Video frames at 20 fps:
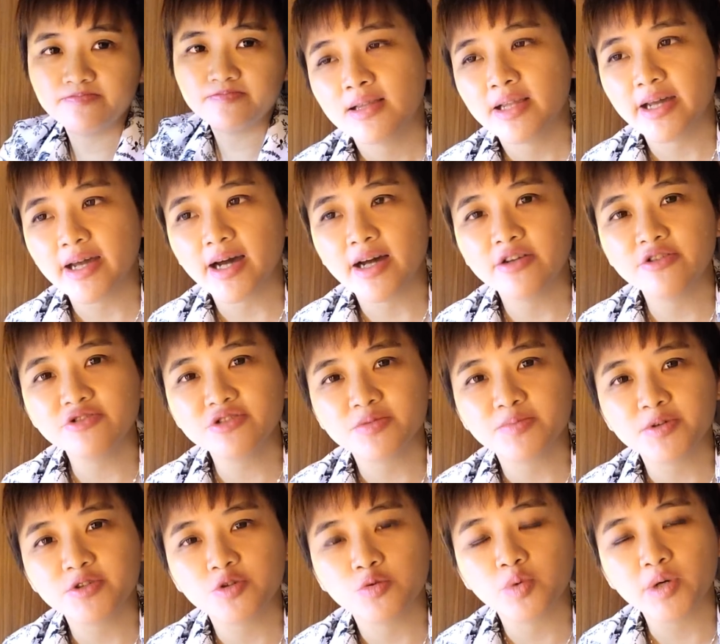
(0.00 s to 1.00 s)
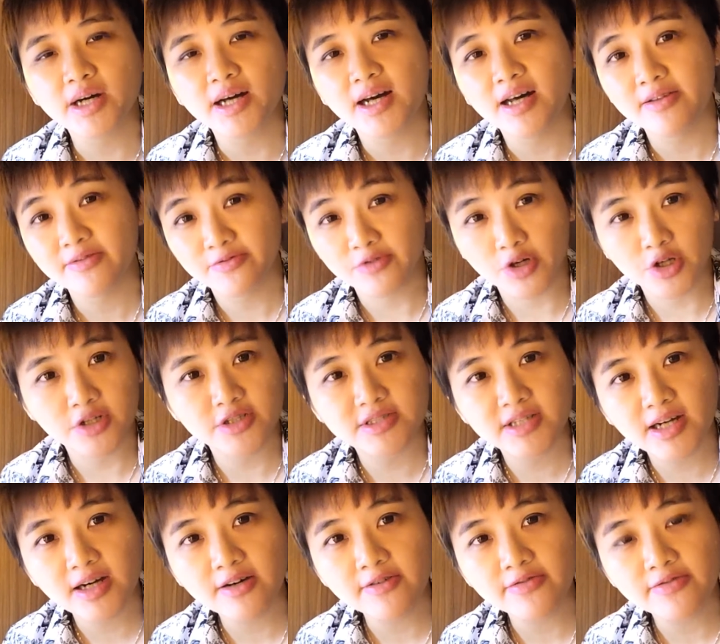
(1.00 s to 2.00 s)
Like, are you supposed to work hard for
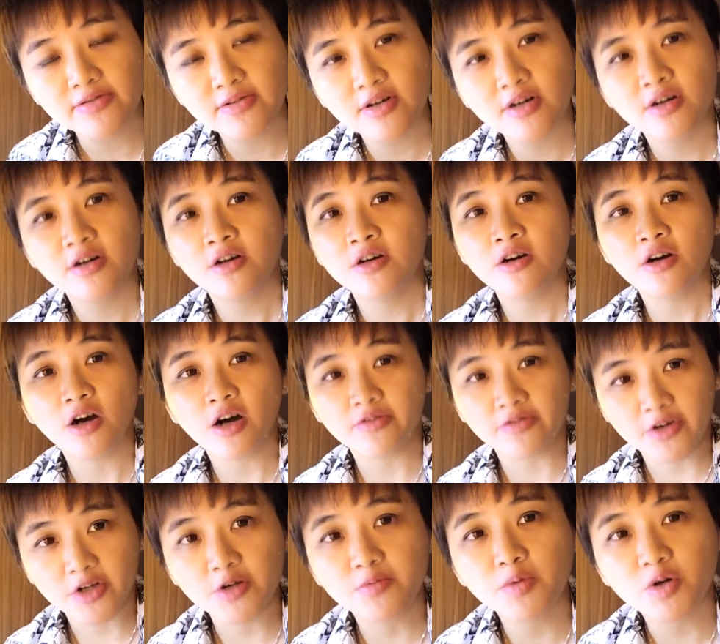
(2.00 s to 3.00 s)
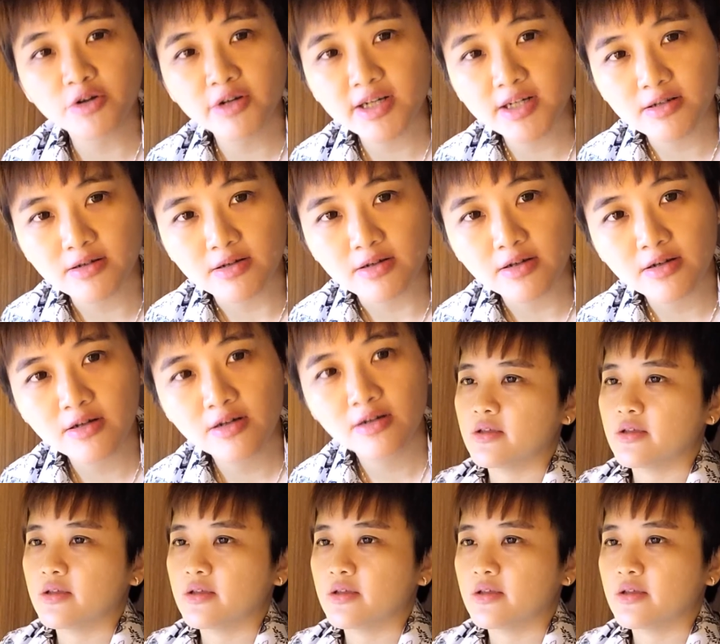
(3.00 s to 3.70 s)
yourself or for your broker?